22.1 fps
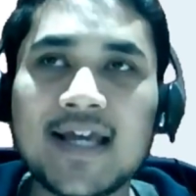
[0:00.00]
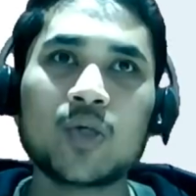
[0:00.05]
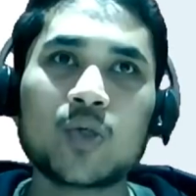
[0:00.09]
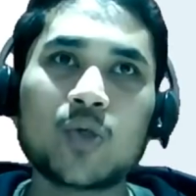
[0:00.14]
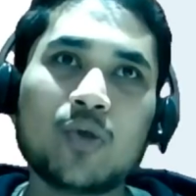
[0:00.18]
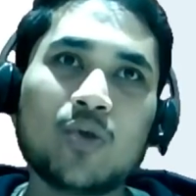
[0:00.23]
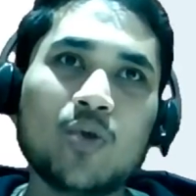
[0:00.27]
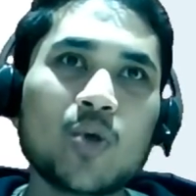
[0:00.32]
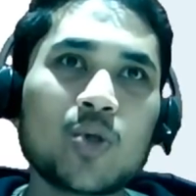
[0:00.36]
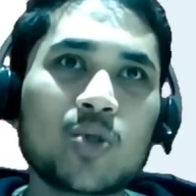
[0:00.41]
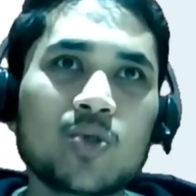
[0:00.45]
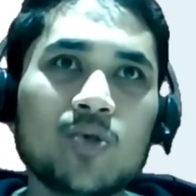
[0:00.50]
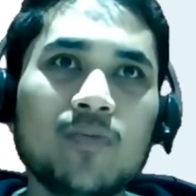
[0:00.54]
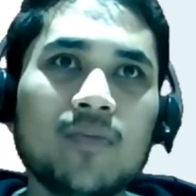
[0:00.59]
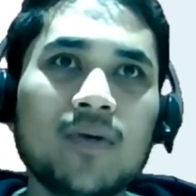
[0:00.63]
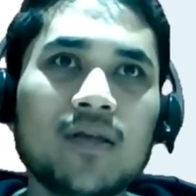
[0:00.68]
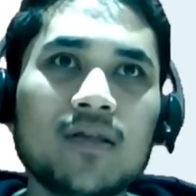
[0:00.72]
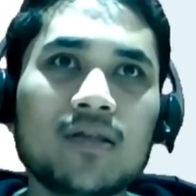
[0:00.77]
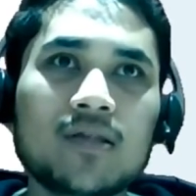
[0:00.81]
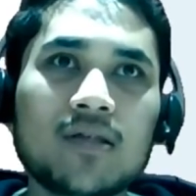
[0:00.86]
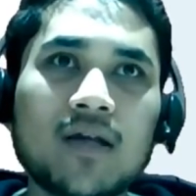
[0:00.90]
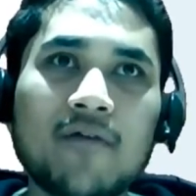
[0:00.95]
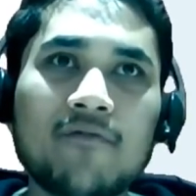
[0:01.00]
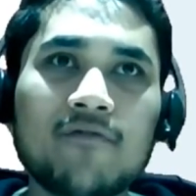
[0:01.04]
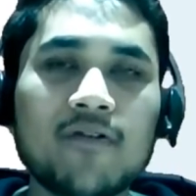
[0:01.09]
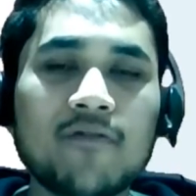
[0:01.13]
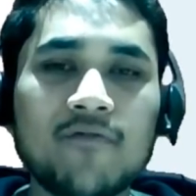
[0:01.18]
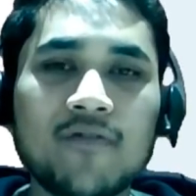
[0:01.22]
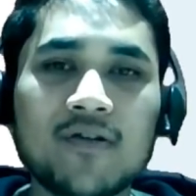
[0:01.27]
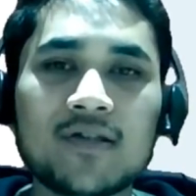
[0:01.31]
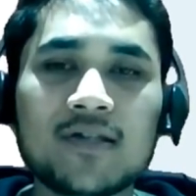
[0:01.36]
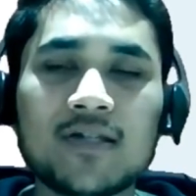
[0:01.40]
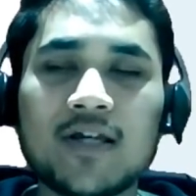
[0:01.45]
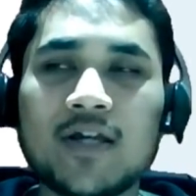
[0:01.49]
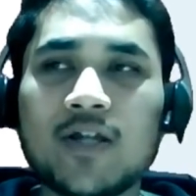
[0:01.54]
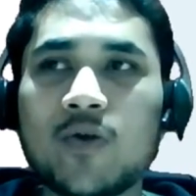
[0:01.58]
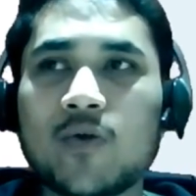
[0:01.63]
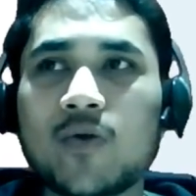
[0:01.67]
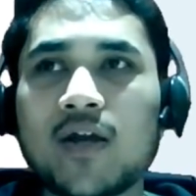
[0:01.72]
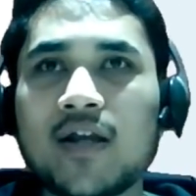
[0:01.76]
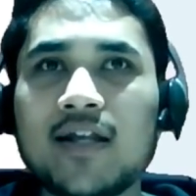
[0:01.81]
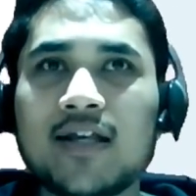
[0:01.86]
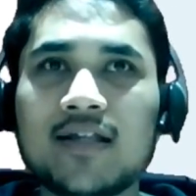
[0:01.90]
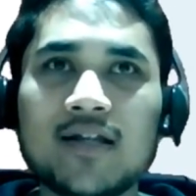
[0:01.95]
So in those 2 months after first year, you
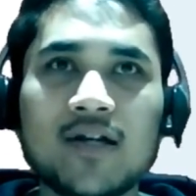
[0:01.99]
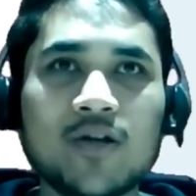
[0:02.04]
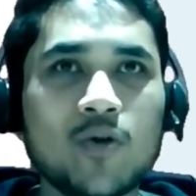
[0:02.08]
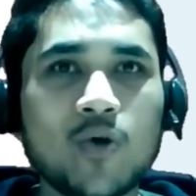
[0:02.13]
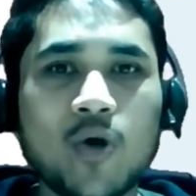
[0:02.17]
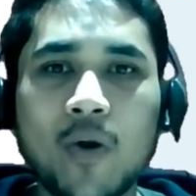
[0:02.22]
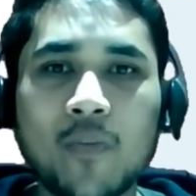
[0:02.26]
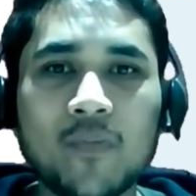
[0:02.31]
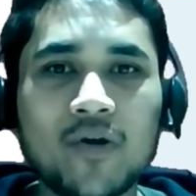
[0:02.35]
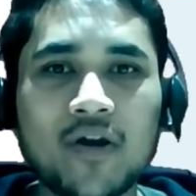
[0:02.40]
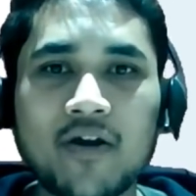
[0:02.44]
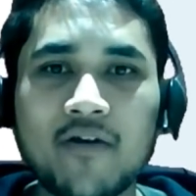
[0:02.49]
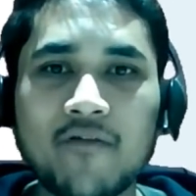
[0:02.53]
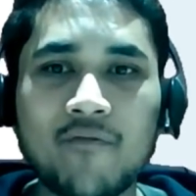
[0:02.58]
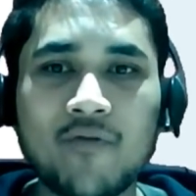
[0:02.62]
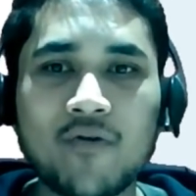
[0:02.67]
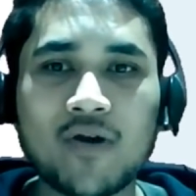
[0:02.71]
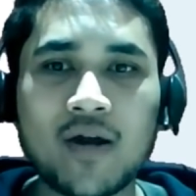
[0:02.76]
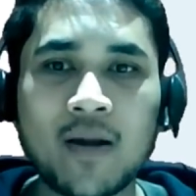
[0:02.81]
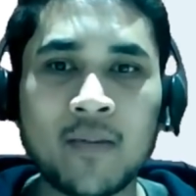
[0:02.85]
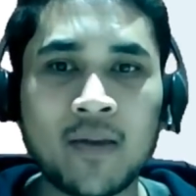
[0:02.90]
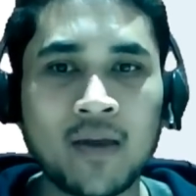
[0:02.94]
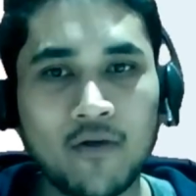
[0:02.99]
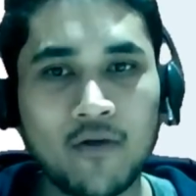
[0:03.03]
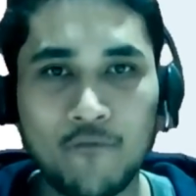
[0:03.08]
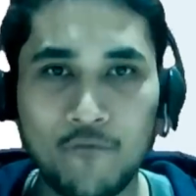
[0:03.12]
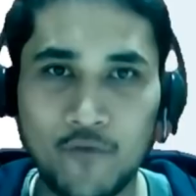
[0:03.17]
can either do competitive programming,